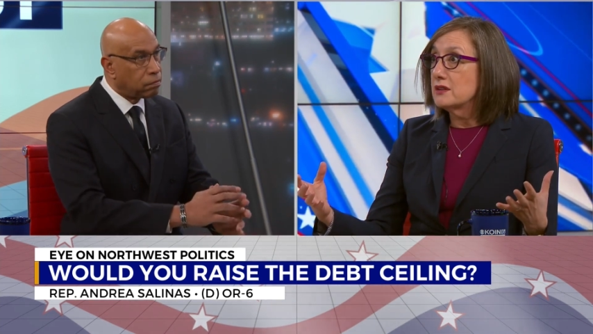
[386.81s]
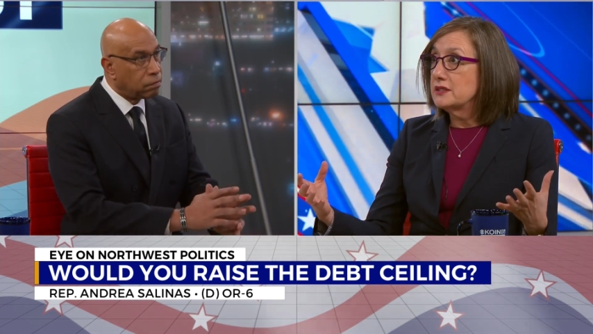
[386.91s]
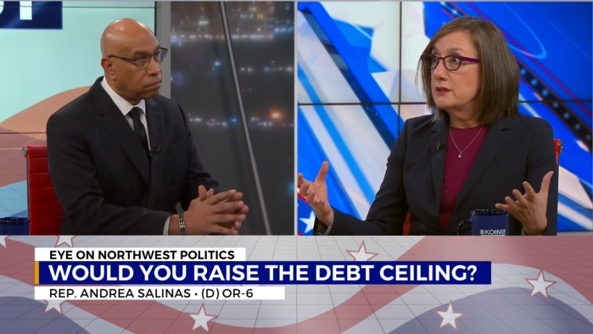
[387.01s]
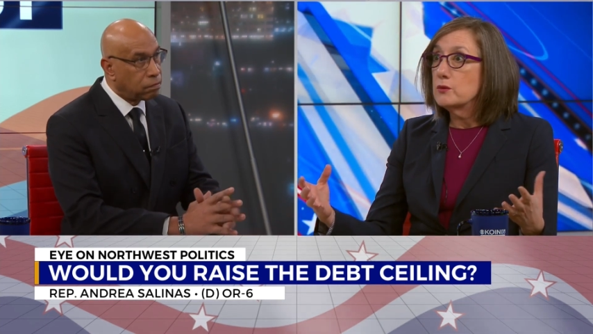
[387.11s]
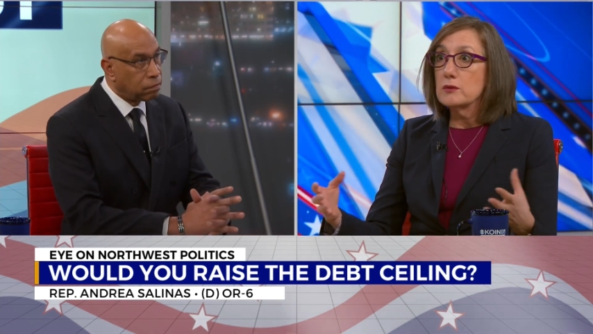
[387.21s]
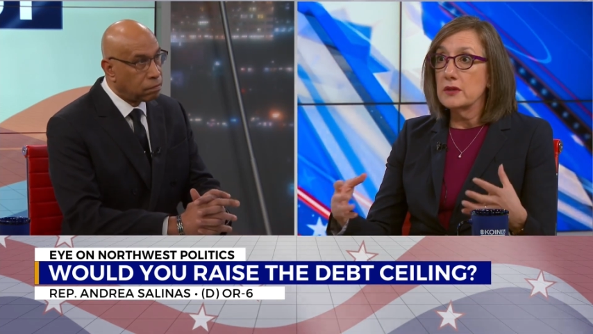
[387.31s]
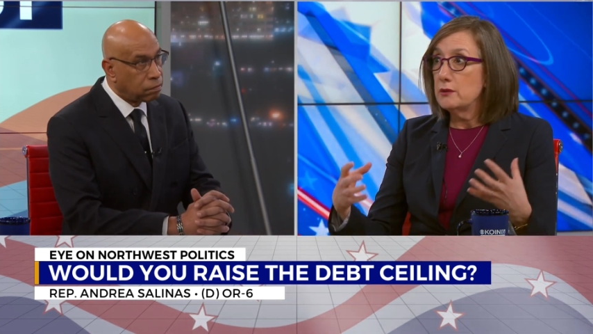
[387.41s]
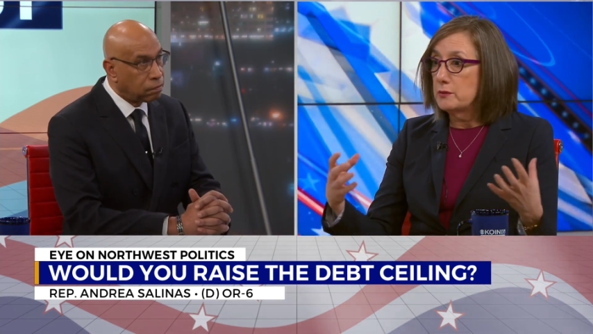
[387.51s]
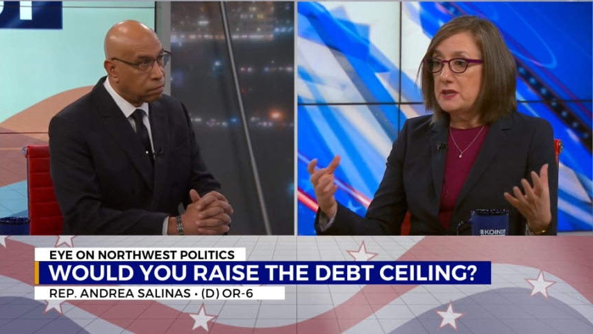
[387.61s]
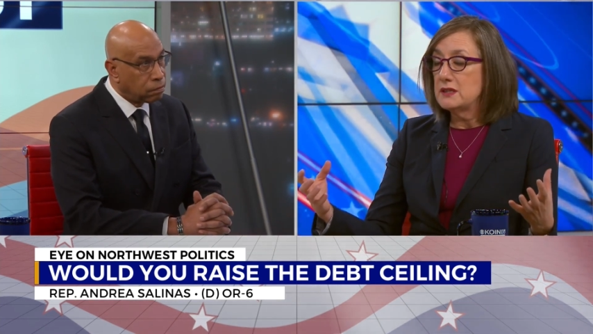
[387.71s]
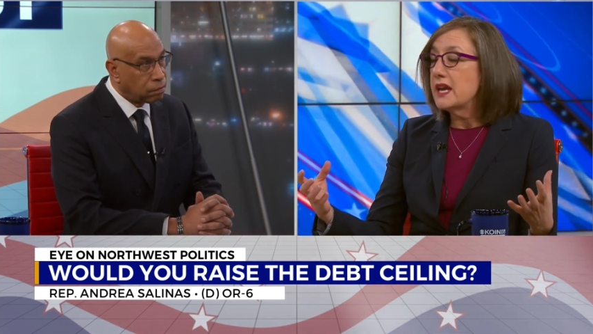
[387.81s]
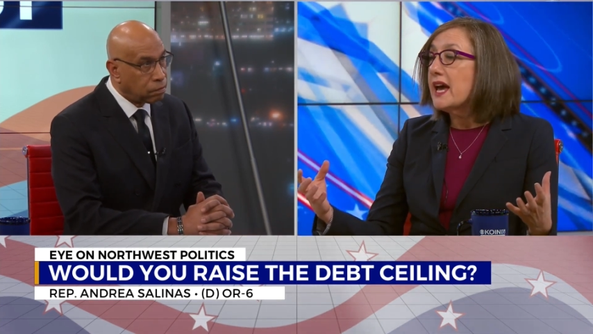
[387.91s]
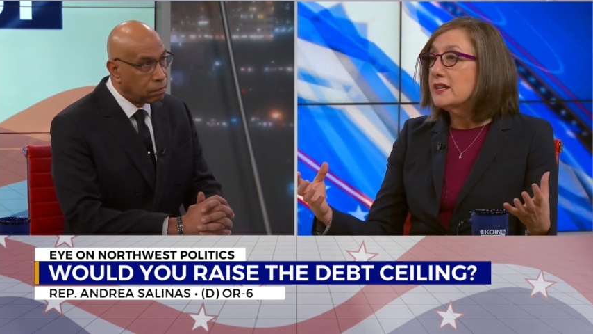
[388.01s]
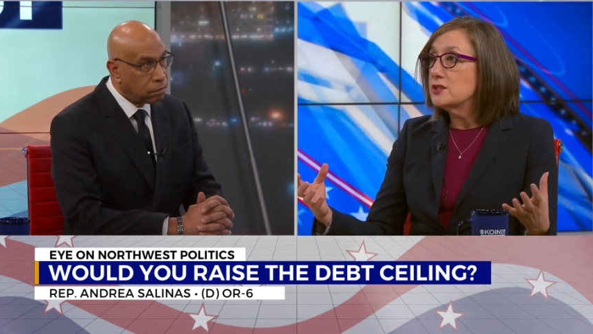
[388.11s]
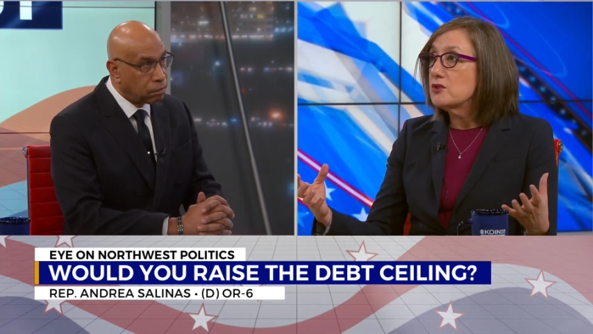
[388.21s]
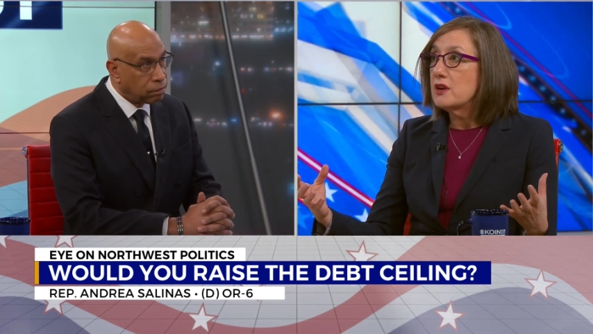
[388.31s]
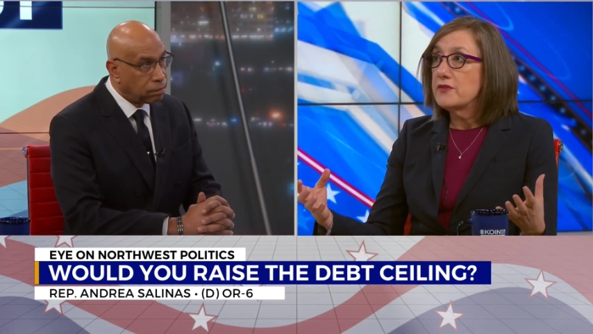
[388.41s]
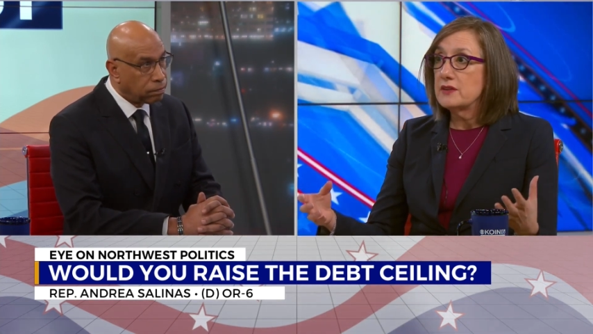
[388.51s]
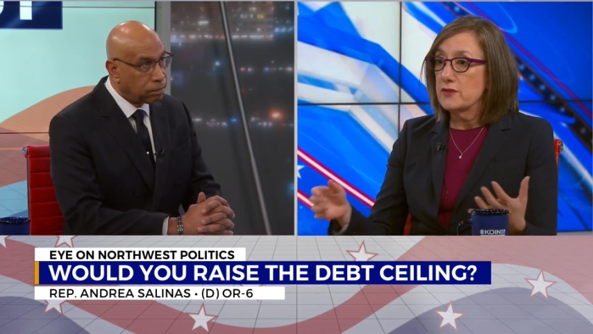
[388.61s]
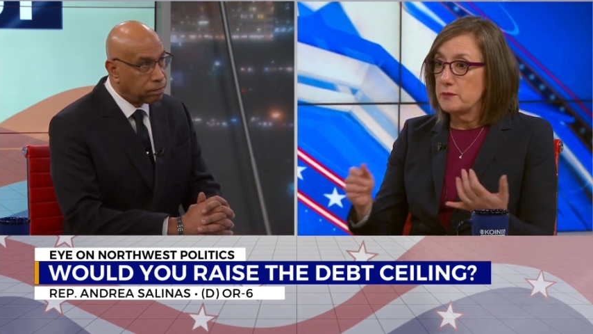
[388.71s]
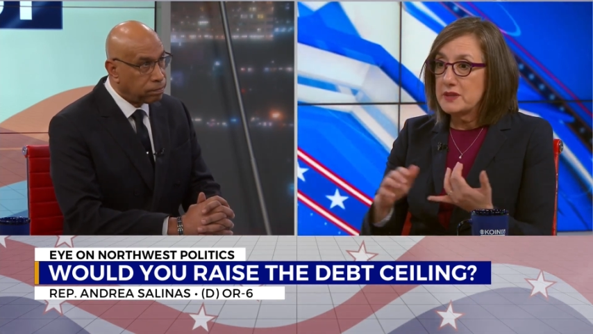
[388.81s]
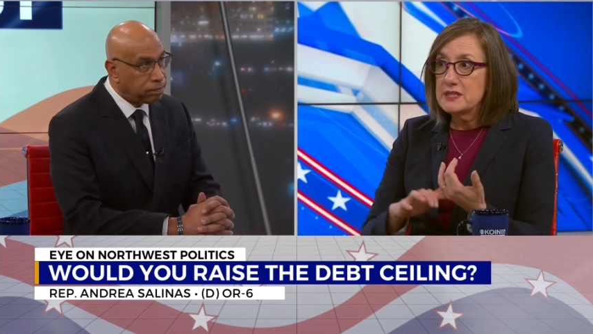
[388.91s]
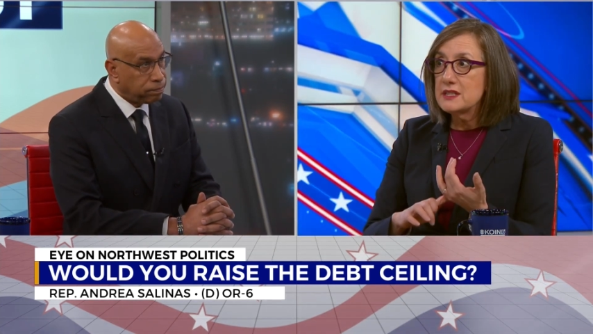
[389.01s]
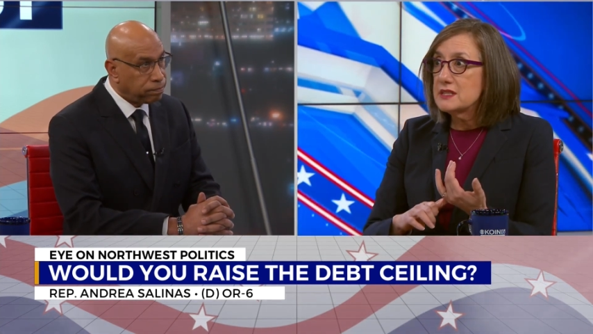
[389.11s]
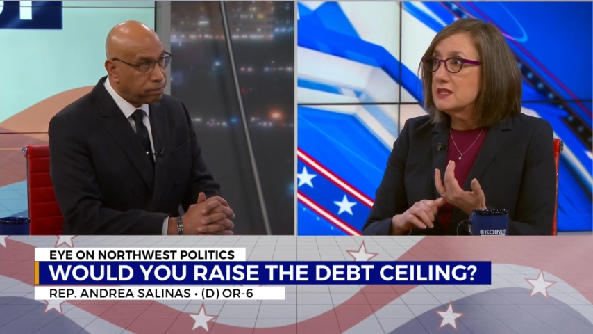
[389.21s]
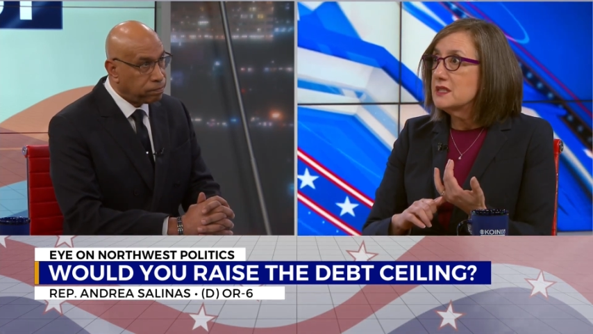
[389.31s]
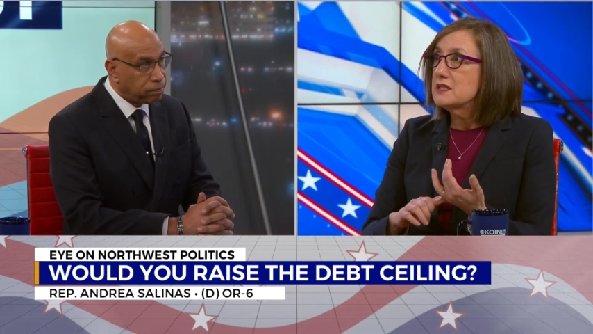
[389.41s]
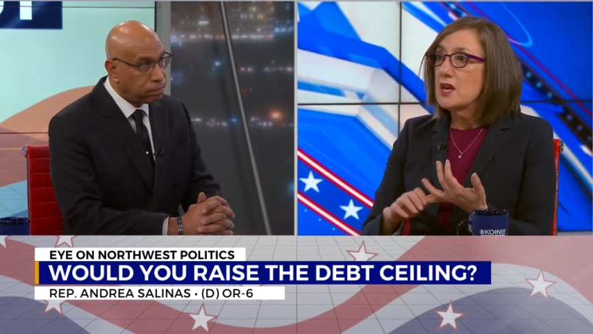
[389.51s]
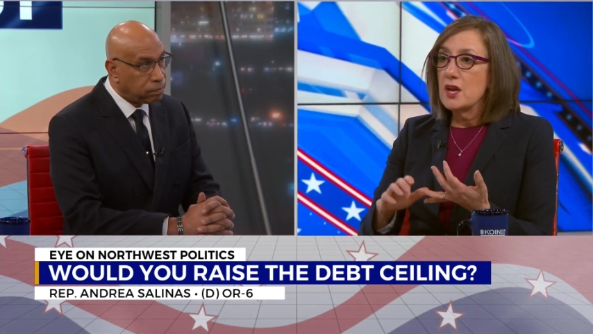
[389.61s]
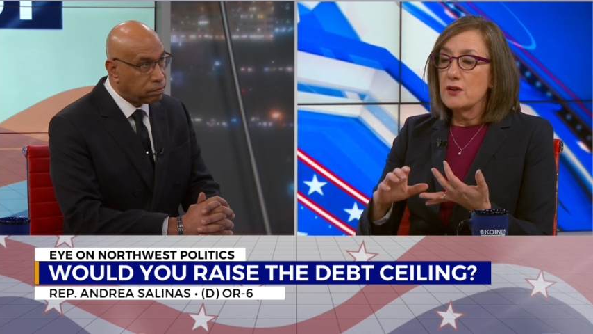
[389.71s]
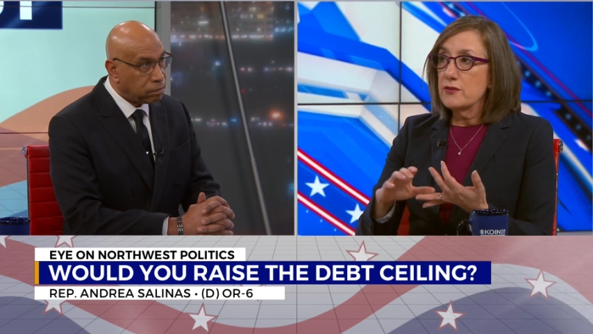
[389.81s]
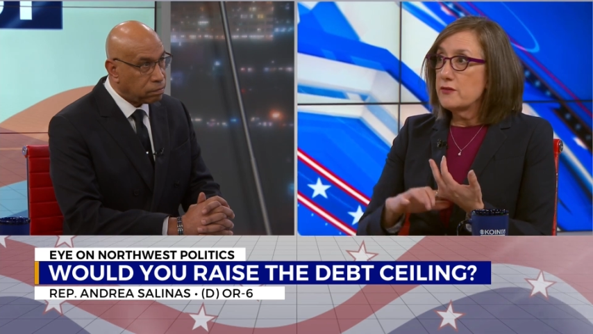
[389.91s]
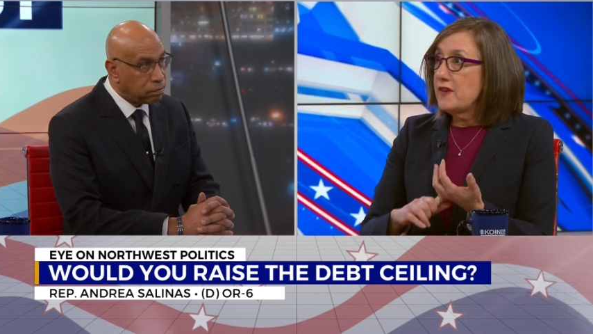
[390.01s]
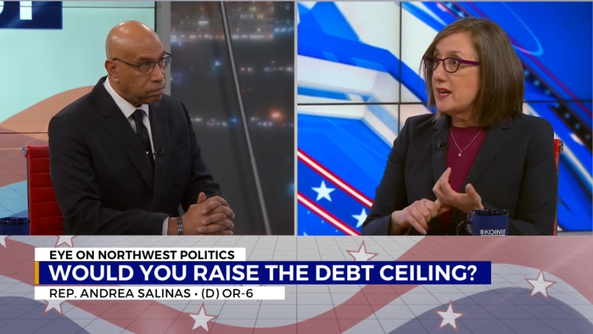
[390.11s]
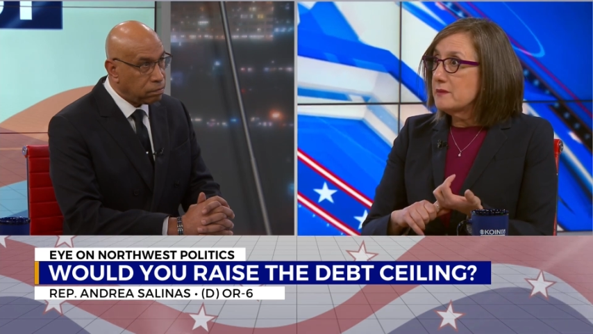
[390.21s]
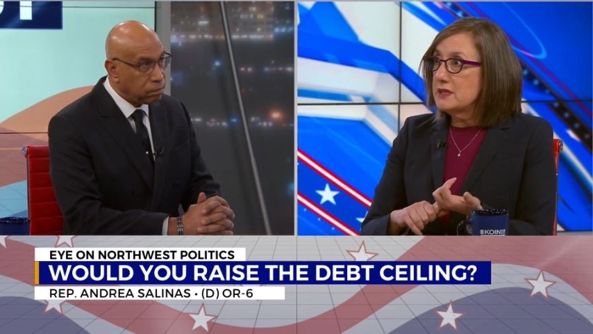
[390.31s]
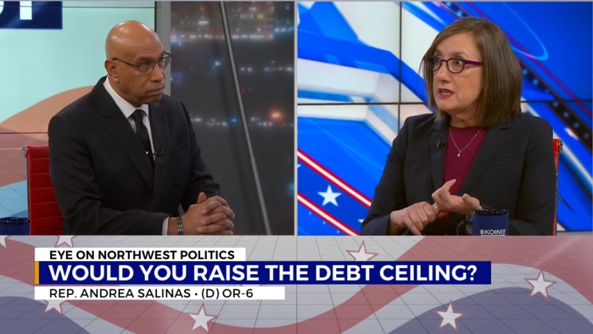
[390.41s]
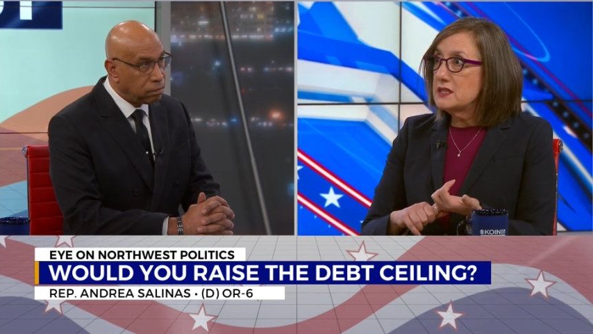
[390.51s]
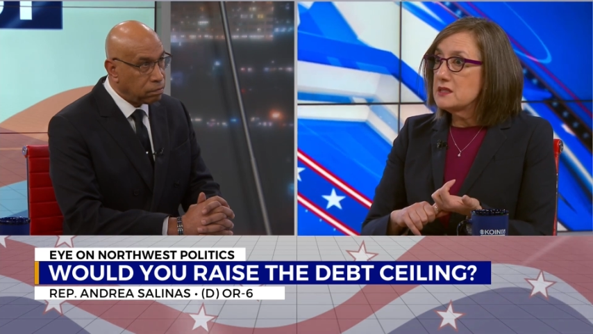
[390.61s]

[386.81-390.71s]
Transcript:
Speaker 1: It will, it will be catastrophic for businesses, for families,